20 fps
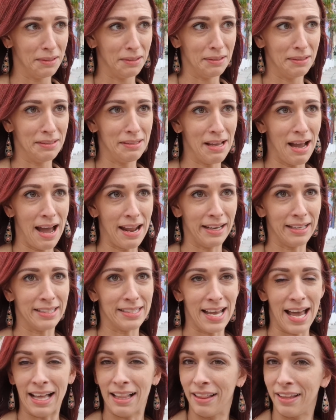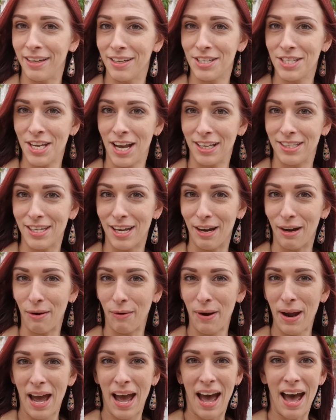not exactly a
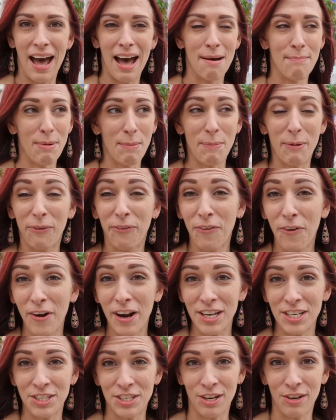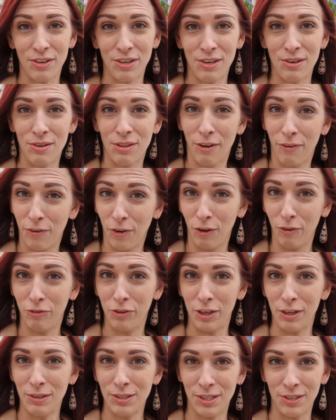chateau. But before I show you the full
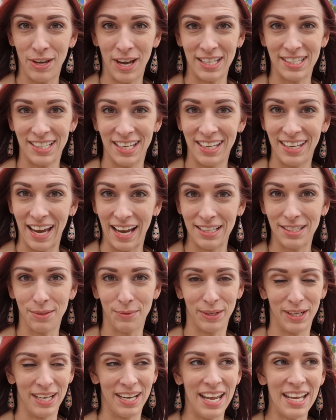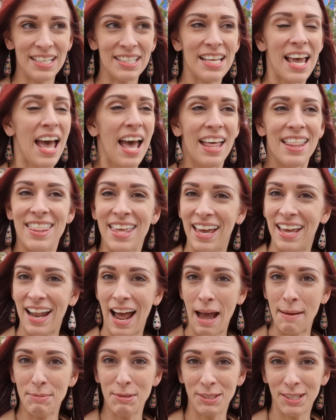view so you guys can guess what it is,
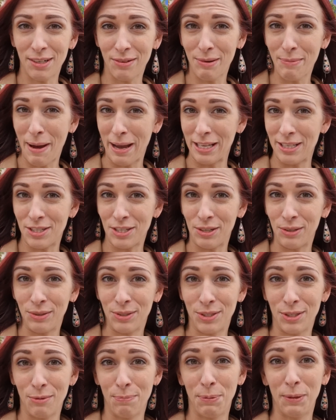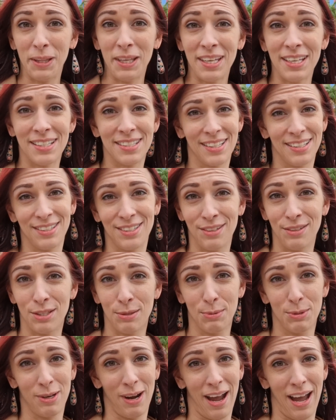then I'm just going to remind you to please do
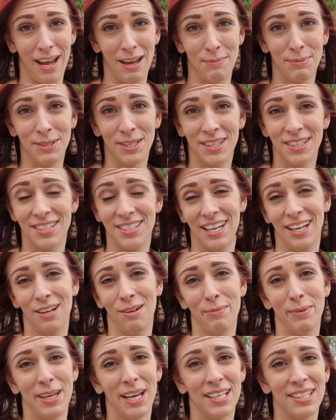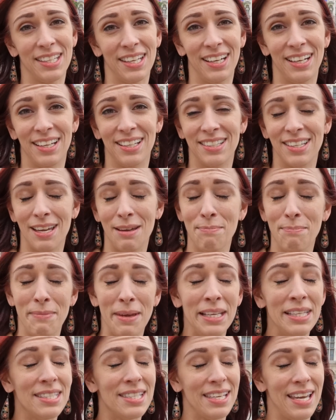subscribe to this channel because it is
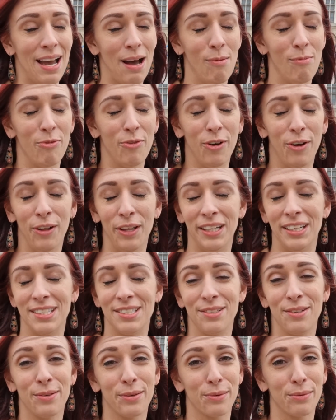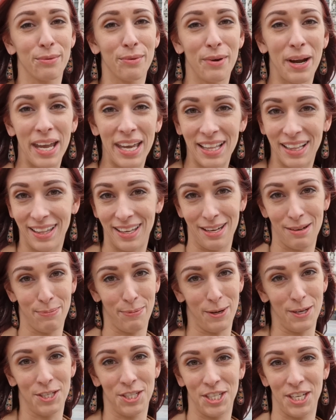immensely helpful. It is greatly
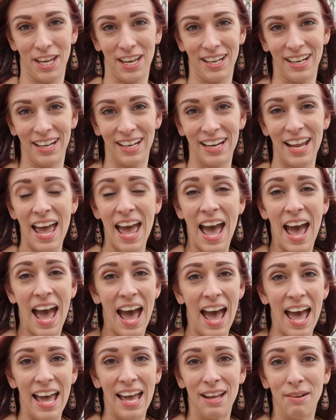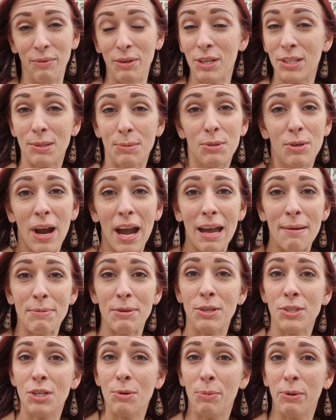appreciated. And when you subscribe,
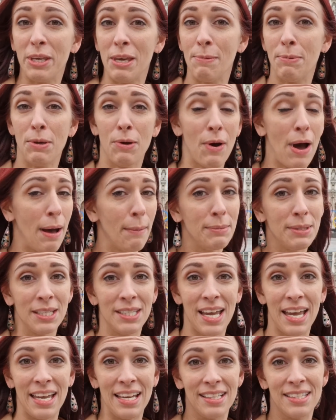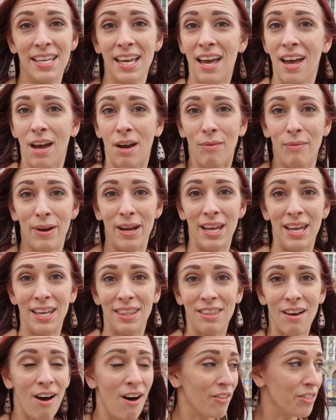YouTube will keep you up to date
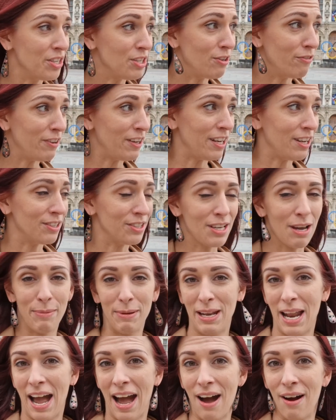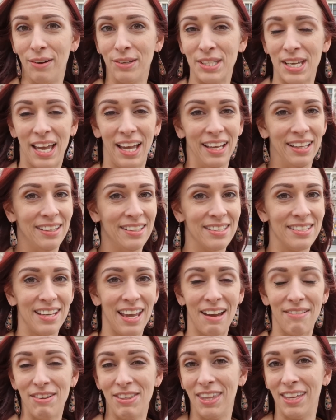with all the new videos coming out and
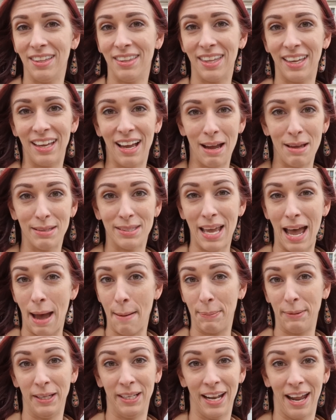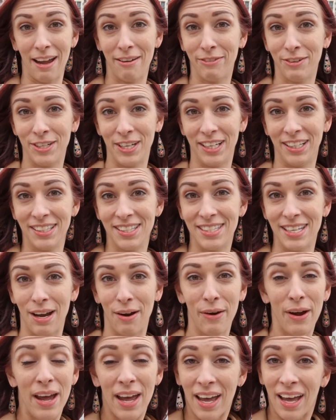everything that is happening at Everdeen.
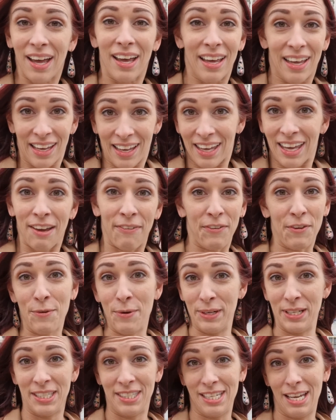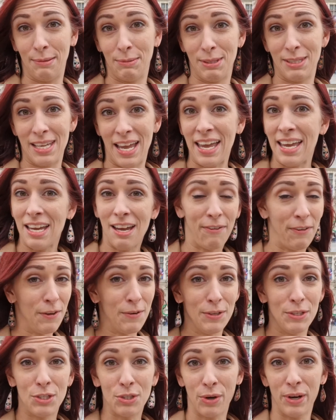So if you want to stay up to date, if
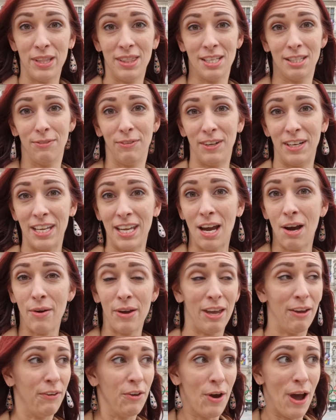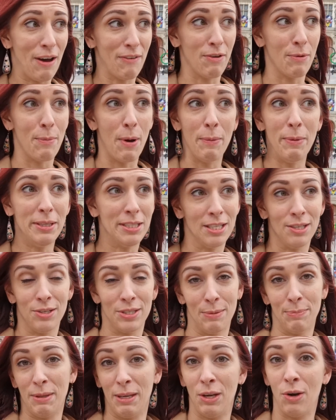you enjoyed this video, if you have a moment to
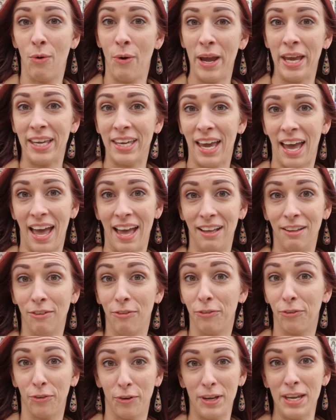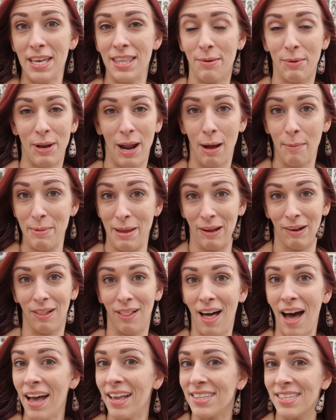do something quick and free that would help me out
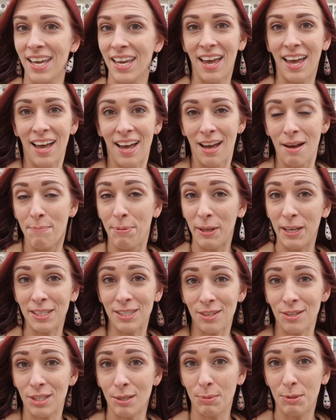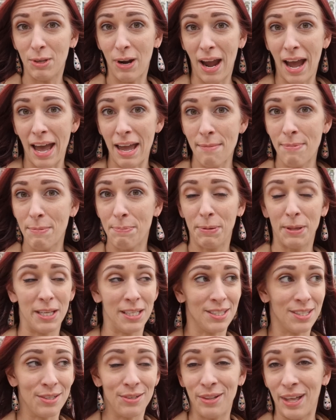a lot, please do subscribe,
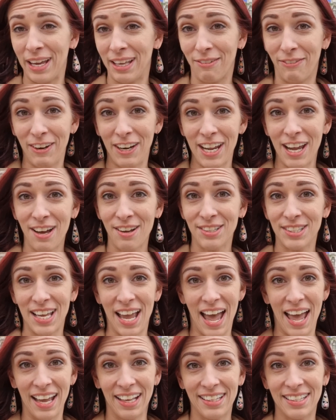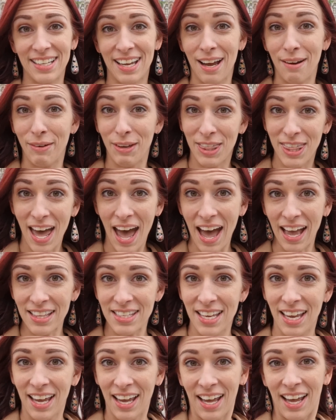please do like videos, and with
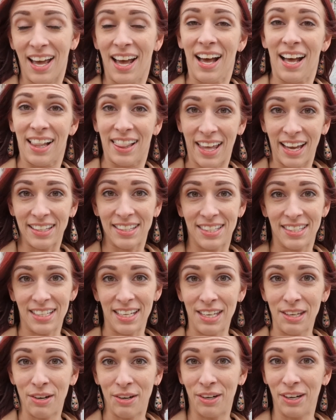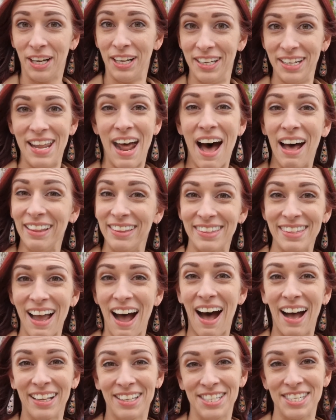that, Let's see your
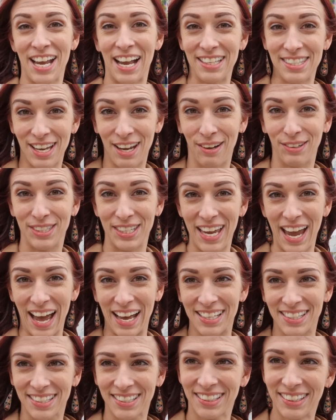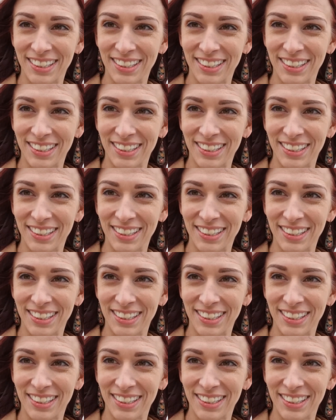non-chateau to guess.